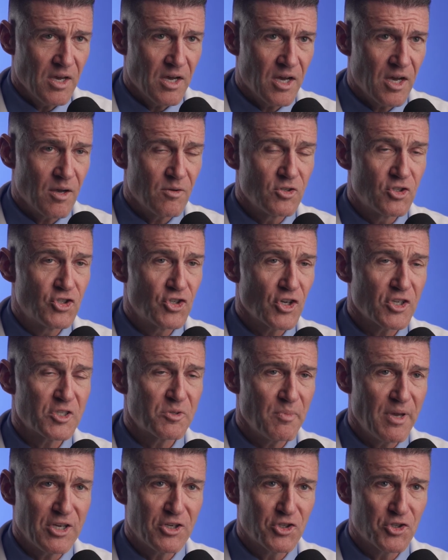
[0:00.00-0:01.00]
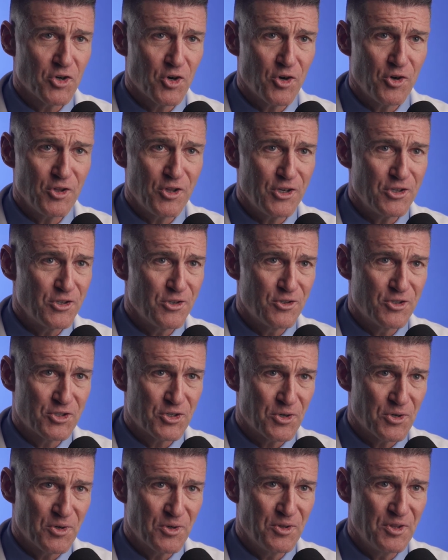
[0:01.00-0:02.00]
Uh, just make sure that you
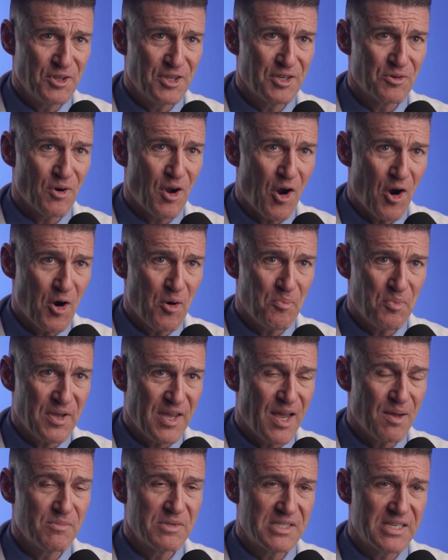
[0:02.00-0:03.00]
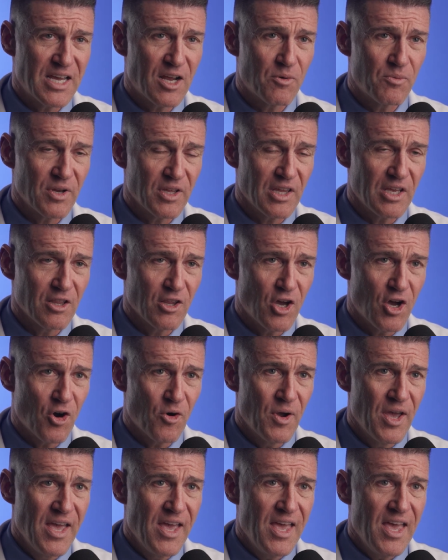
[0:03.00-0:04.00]
turn the RPMs down really
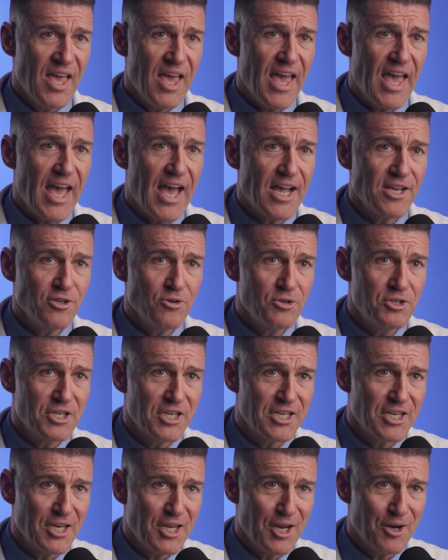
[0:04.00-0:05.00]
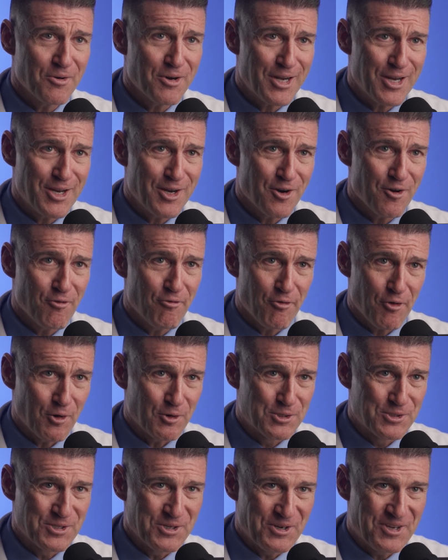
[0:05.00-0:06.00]
low, and you didn't hear it here
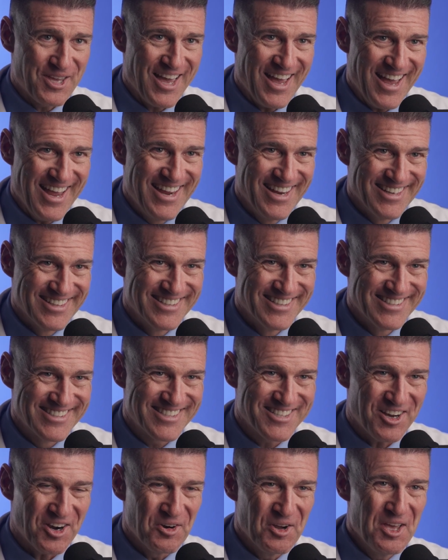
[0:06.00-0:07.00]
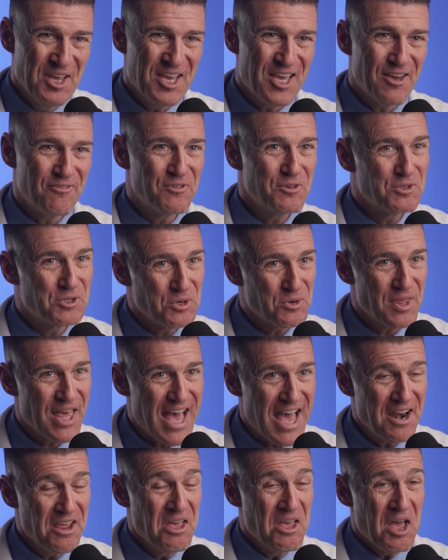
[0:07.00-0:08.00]
first, okay? So if you do
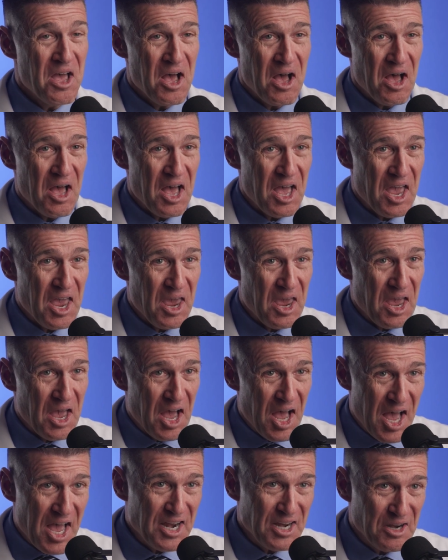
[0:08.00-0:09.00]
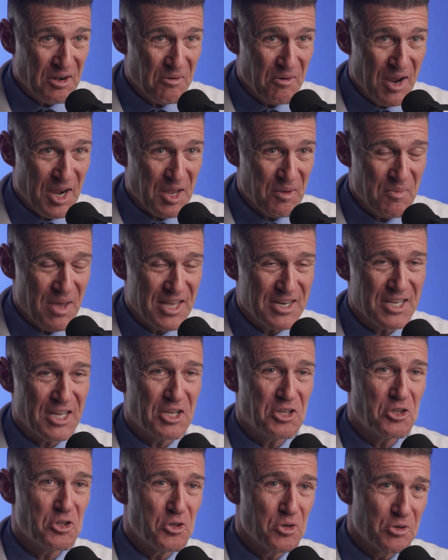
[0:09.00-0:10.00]
that, I didn't recommend
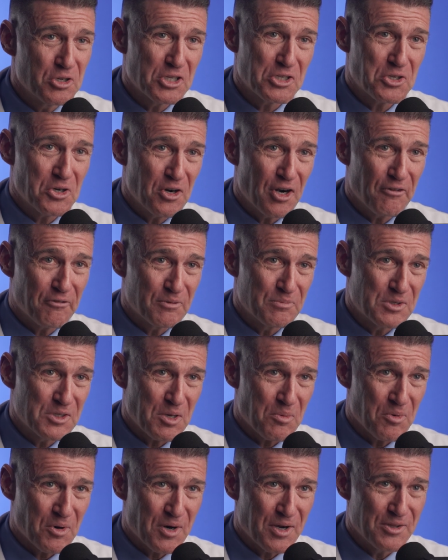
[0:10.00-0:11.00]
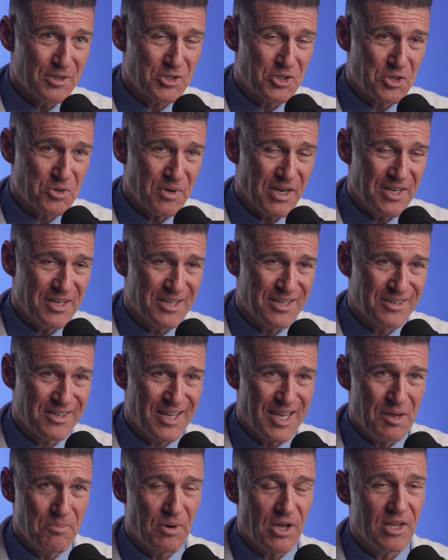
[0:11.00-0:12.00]
it. You just heard it from somewhere on the street.
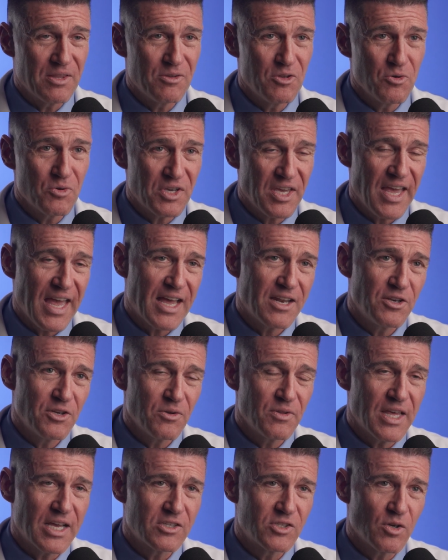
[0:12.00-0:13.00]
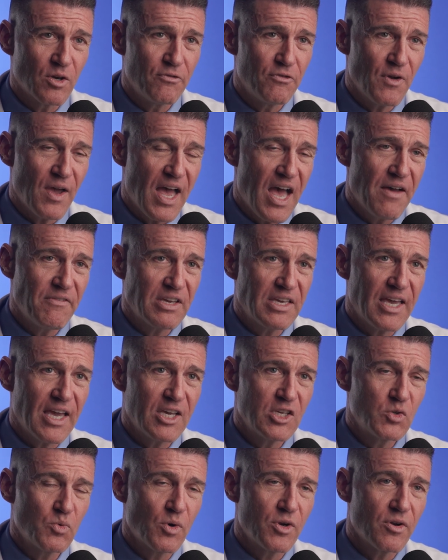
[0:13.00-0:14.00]
Okay. But you can do that. So if you have a
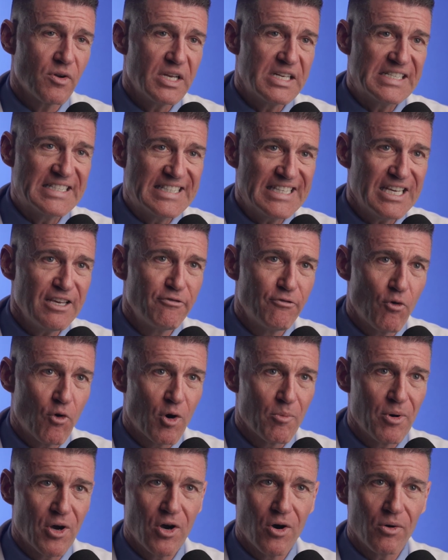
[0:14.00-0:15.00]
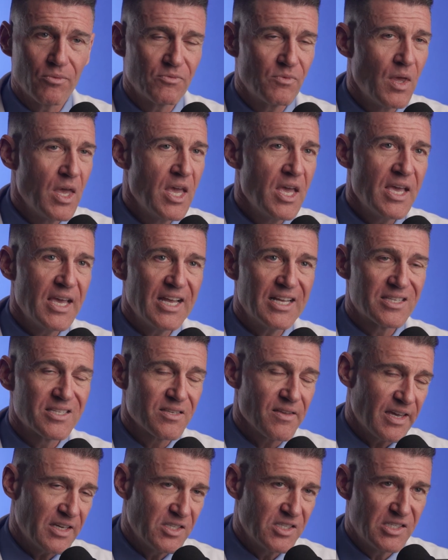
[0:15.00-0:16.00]
case where you're in D4 bone,
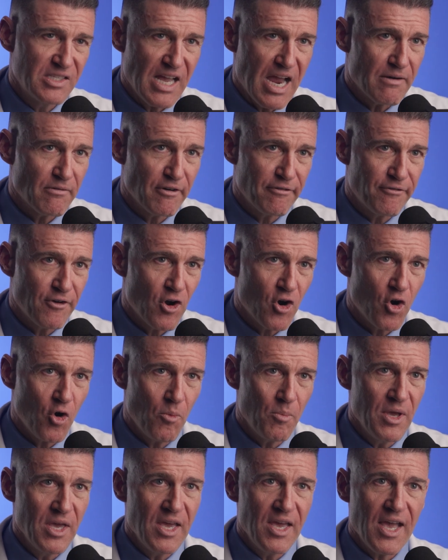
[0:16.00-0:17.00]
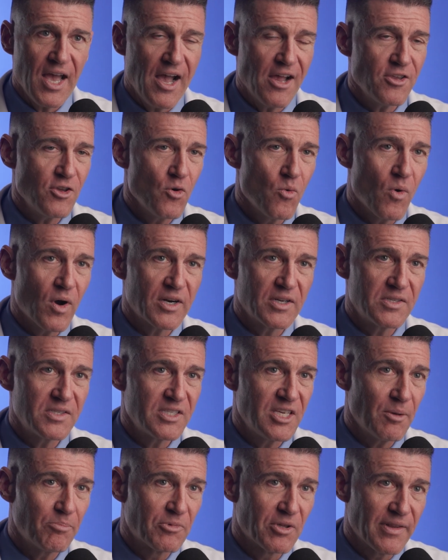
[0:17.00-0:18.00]
it's like styrofoam, and you want to
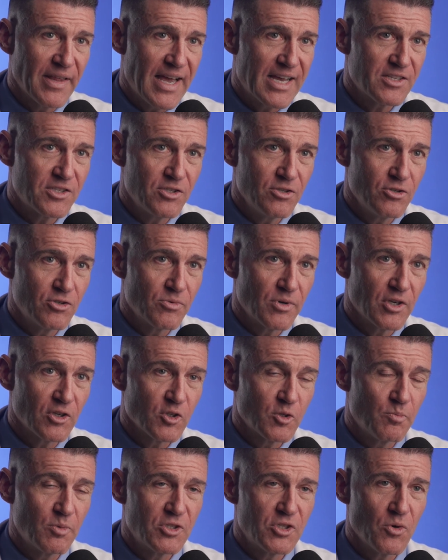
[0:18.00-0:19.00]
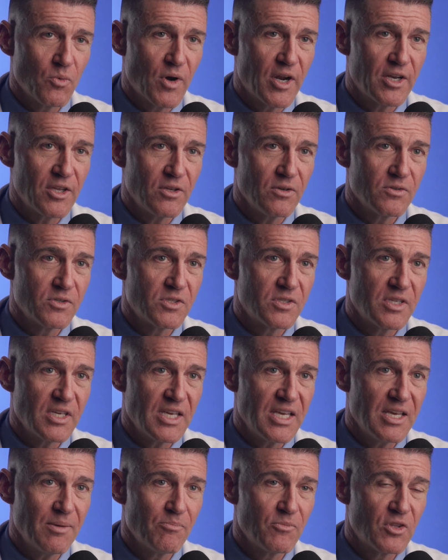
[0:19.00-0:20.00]
skip the last two drills, but you want to use
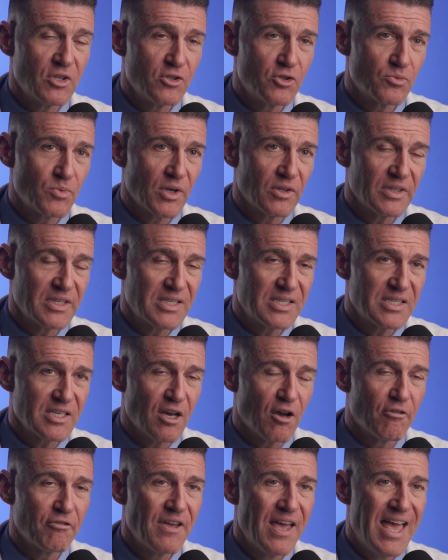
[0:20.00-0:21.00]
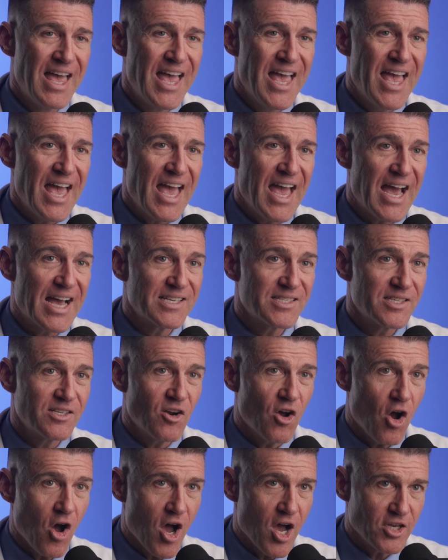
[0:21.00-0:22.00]
the, the drill itself as
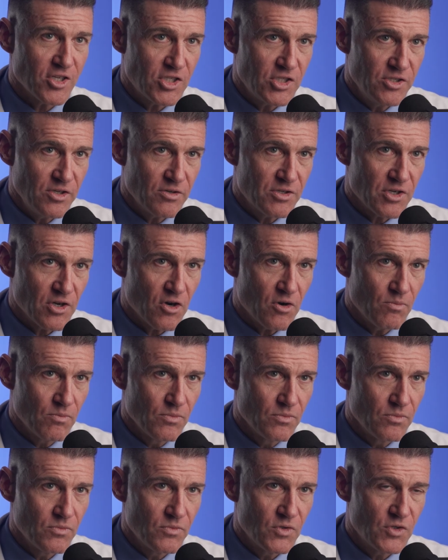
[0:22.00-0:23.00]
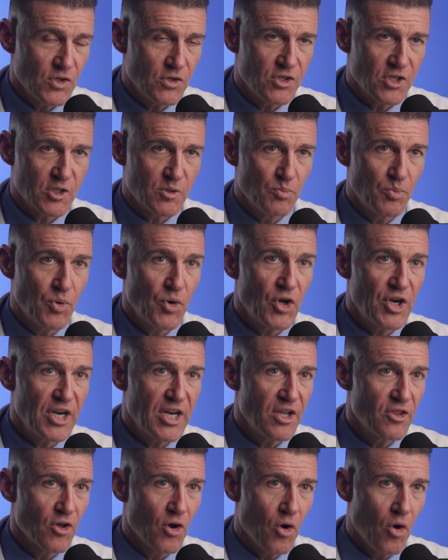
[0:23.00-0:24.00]
an osteotome. So just put
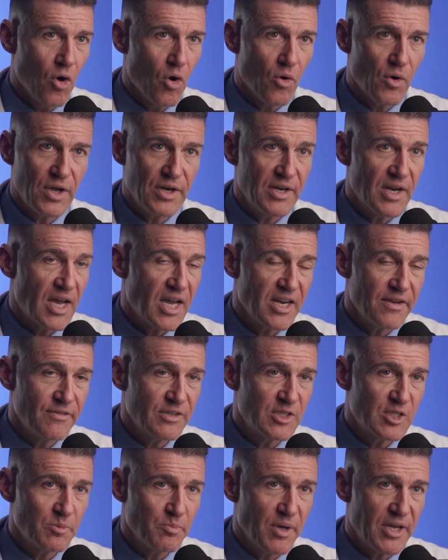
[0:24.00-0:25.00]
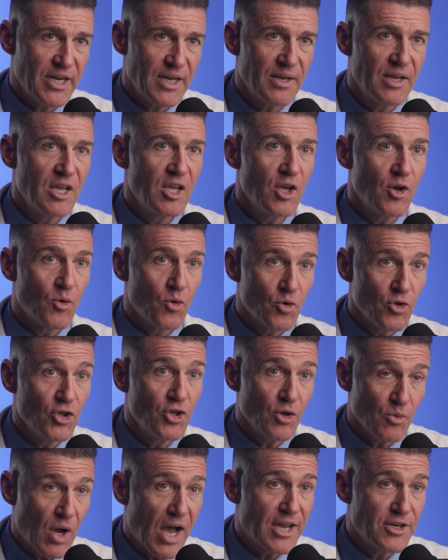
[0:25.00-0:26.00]
it in the hole and not even spin it.
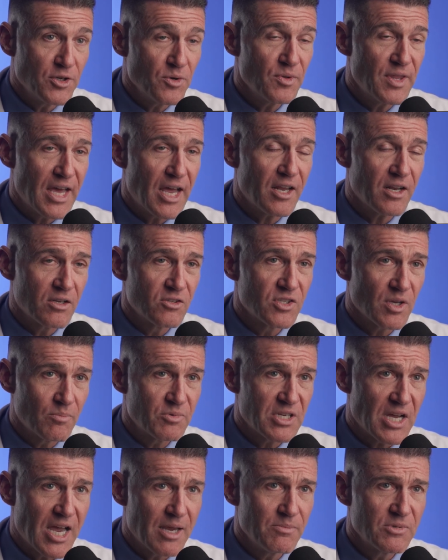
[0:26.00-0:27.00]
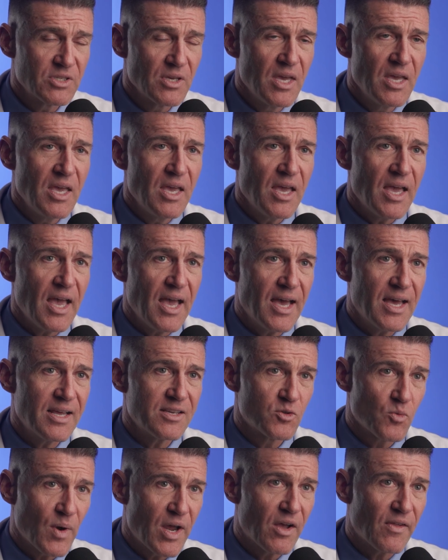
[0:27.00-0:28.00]
You, I do that sometimes,
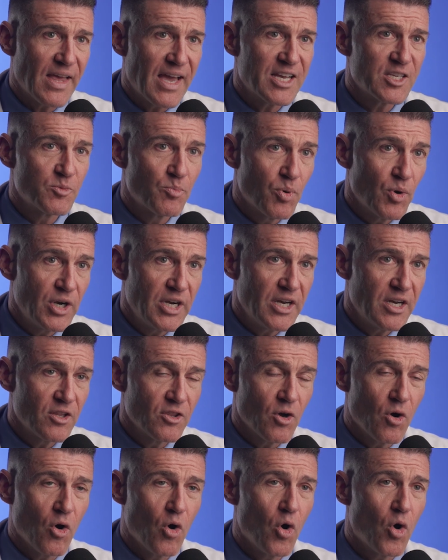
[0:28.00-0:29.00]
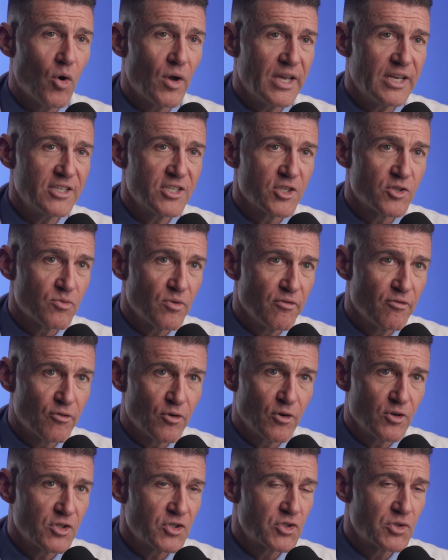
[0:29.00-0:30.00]
as well as put it in the hole and just
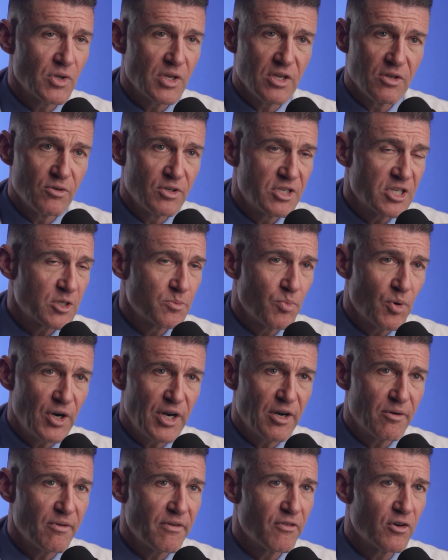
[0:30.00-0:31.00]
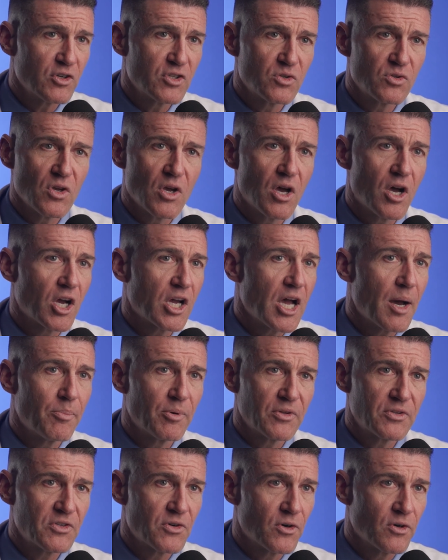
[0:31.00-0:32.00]
reverse, just put it in reverse a
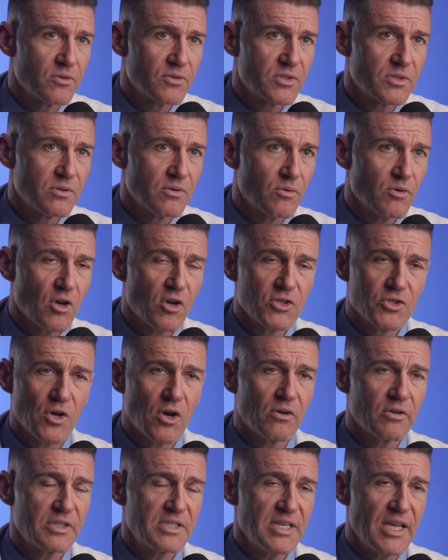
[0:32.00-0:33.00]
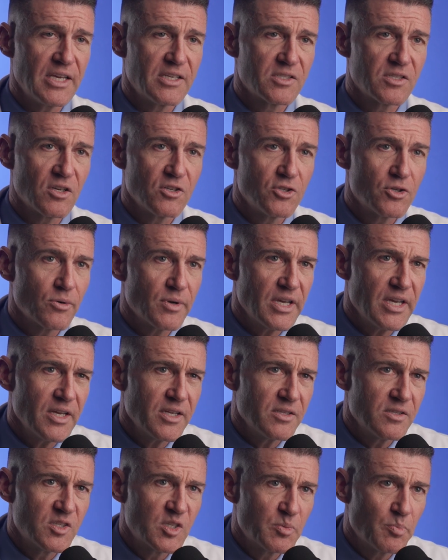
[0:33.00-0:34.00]
couple of turns is all it takes because you're
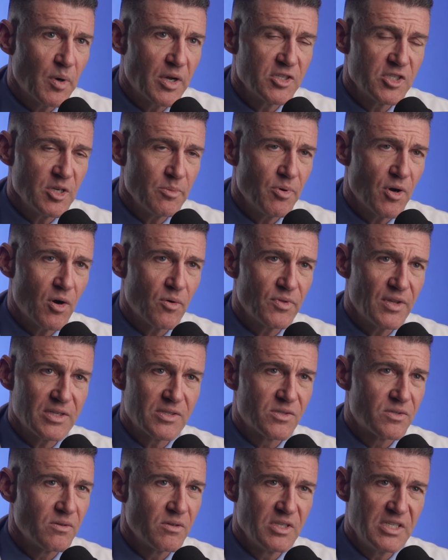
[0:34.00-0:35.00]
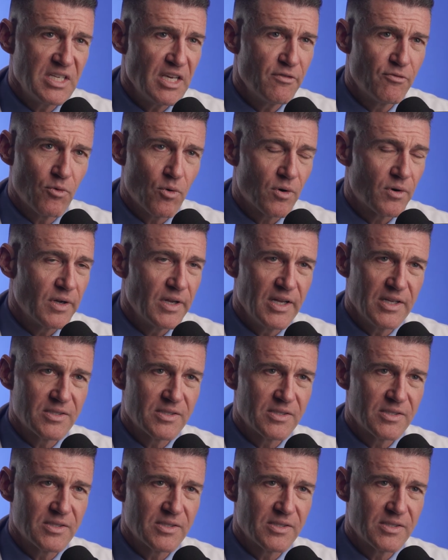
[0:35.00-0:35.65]
in spongy bone that's D4.